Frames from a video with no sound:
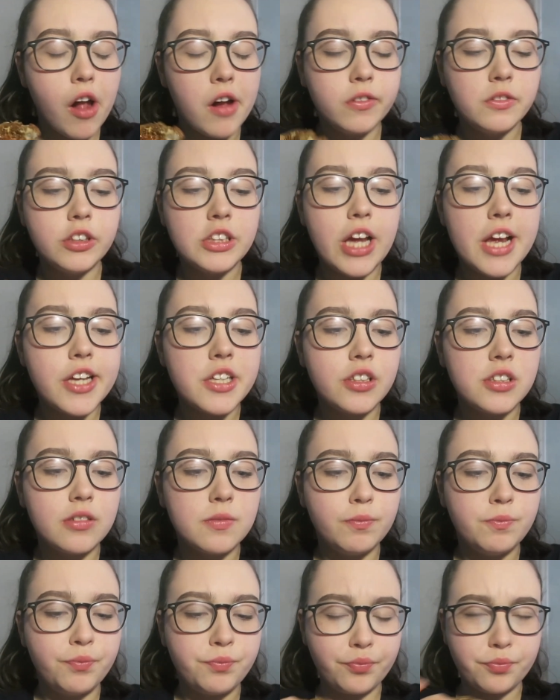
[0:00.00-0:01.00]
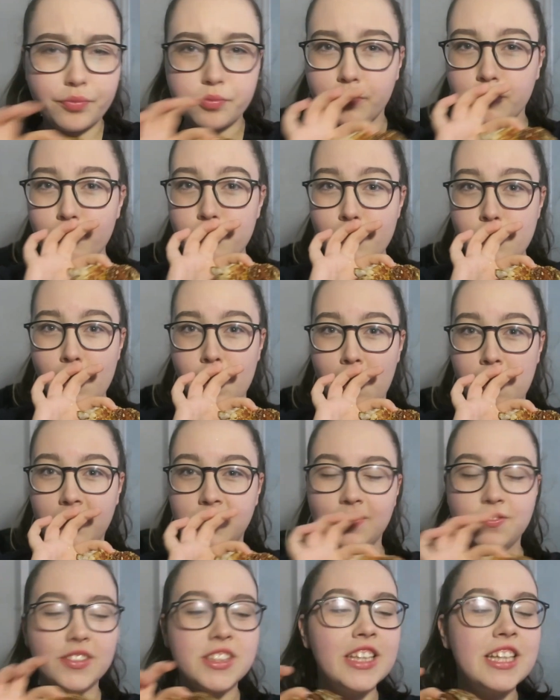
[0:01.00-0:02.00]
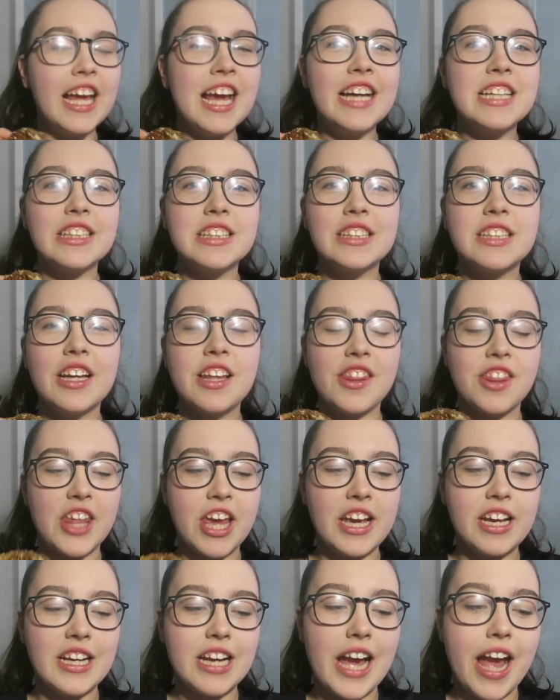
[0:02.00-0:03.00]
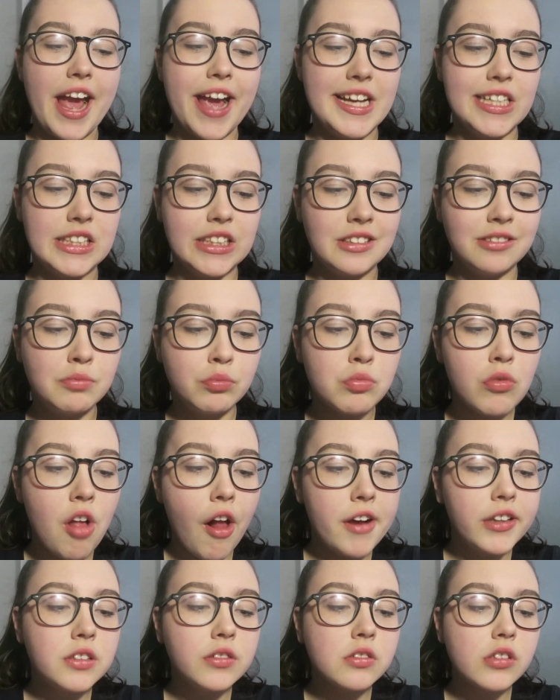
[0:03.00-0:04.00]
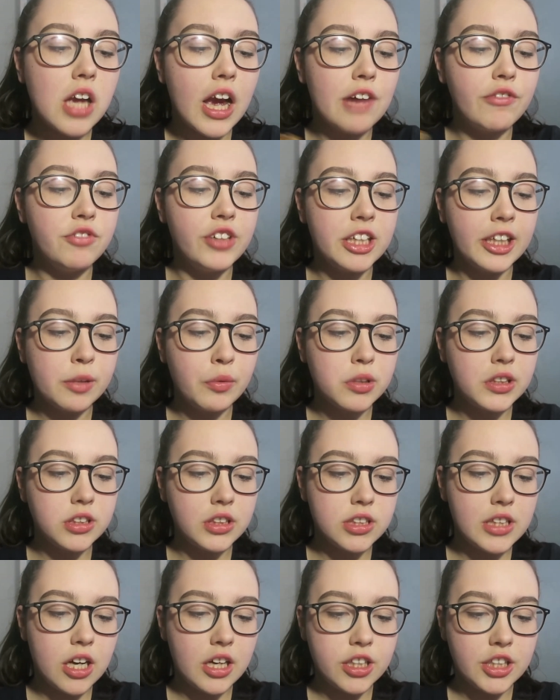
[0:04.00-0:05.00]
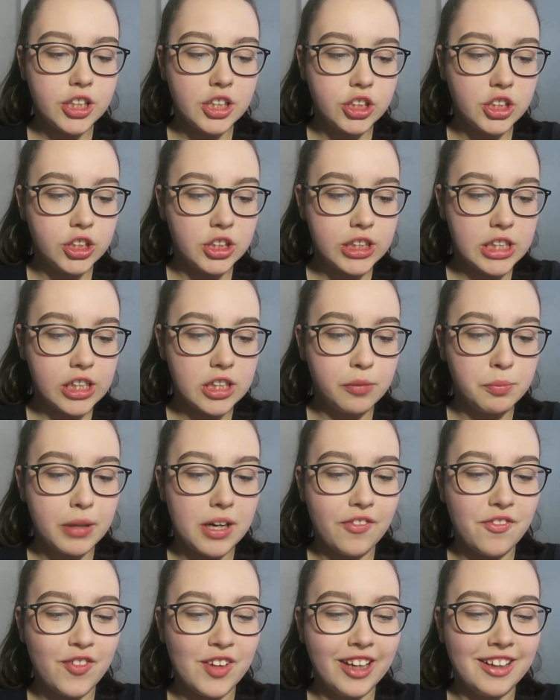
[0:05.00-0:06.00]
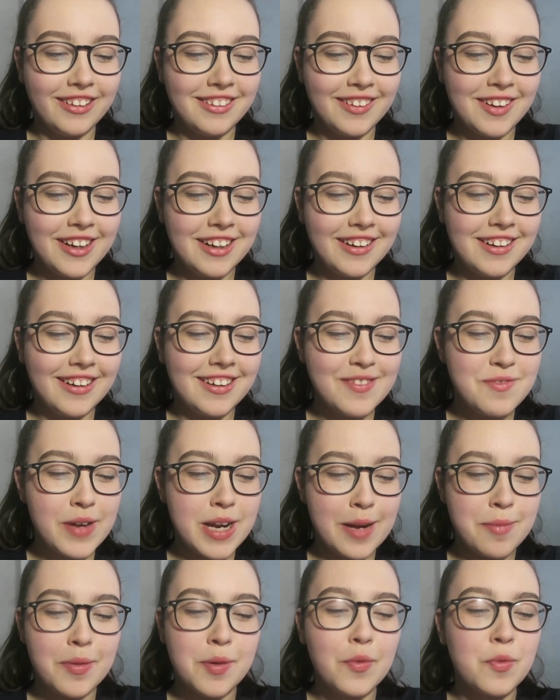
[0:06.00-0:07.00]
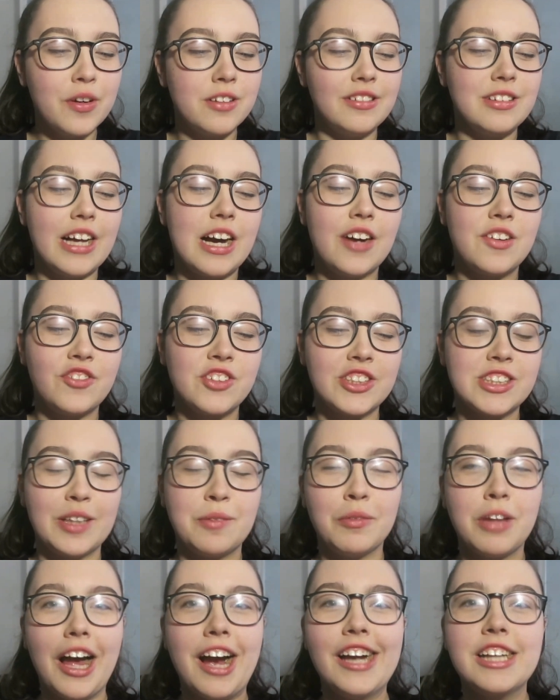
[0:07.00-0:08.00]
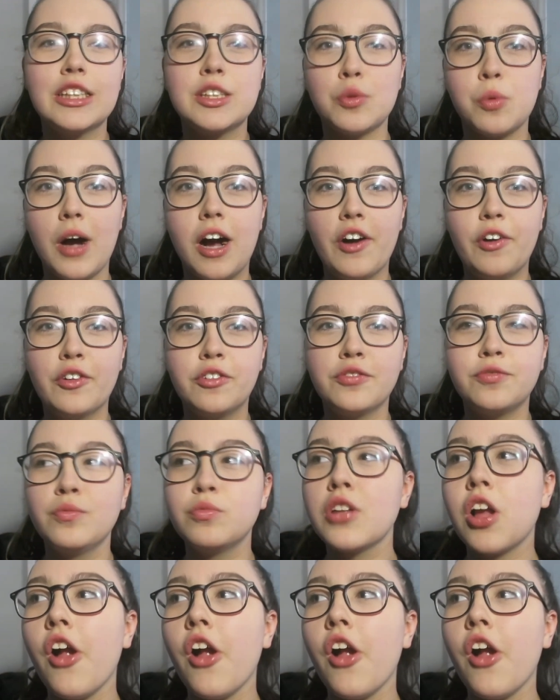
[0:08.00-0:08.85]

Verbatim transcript: The next thing is I really want to start a YouTube channel but I feel people will laugh because I'm like 12.